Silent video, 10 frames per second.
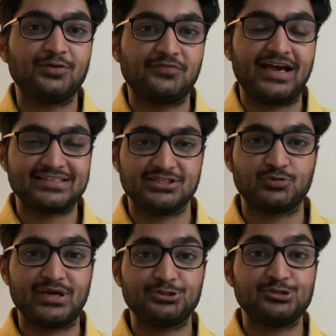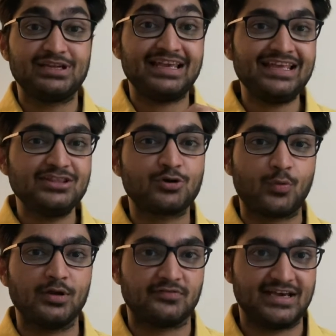flag situation in the
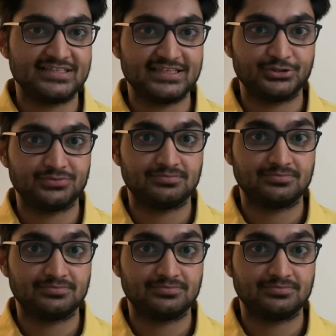qualifying session.